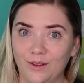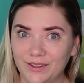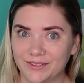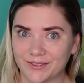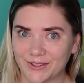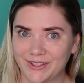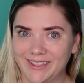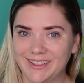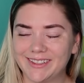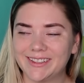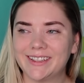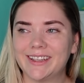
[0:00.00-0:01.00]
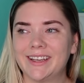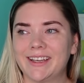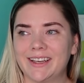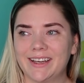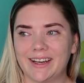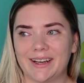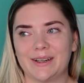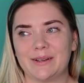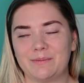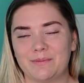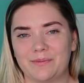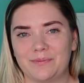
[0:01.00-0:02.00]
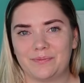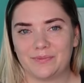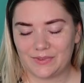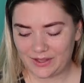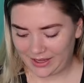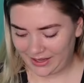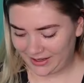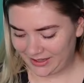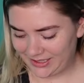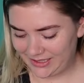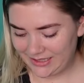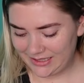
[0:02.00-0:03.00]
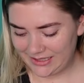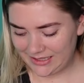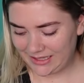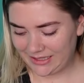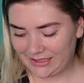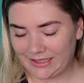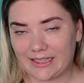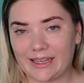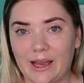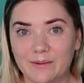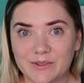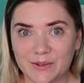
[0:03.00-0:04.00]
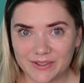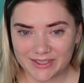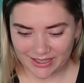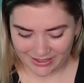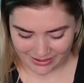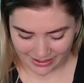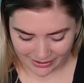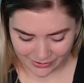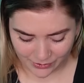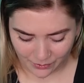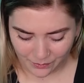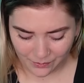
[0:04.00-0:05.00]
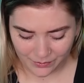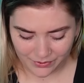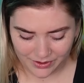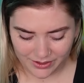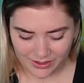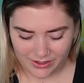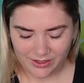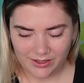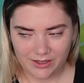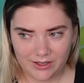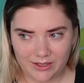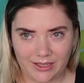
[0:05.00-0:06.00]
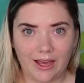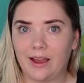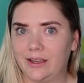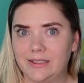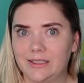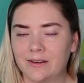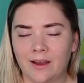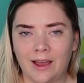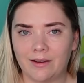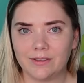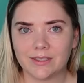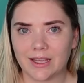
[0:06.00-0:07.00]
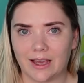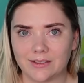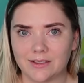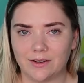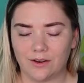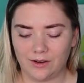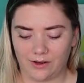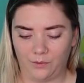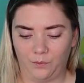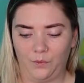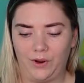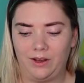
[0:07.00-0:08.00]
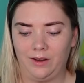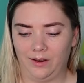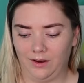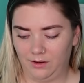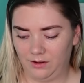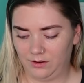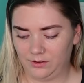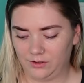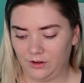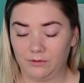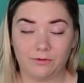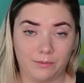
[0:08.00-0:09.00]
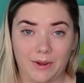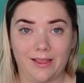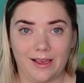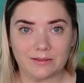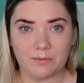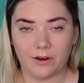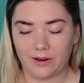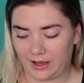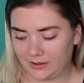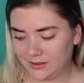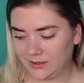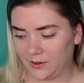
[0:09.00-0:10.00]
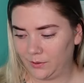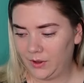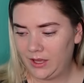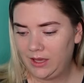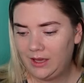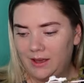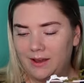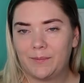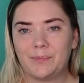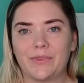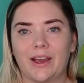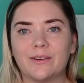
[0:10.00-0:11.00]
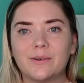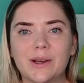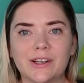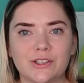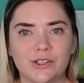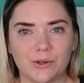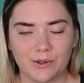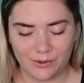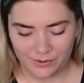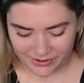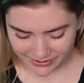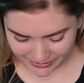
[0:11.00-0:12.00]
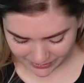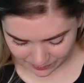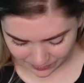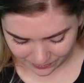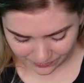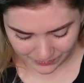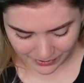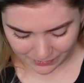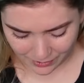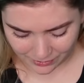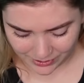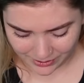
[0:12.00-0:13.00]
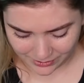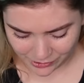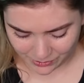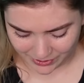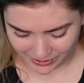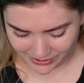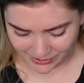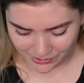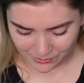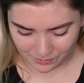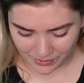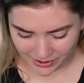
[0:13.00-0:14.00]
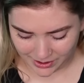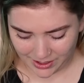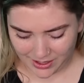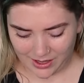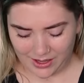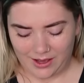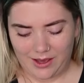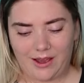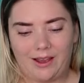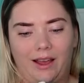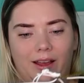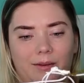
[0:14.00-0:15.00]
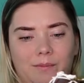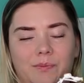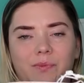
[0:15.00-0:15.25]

olive green. Um, and I'm so excited. I don't, yeah, I did not have this casted on when, uh, for my last podcast. So I don't know how to show you this. I'm already showing it to you, but um,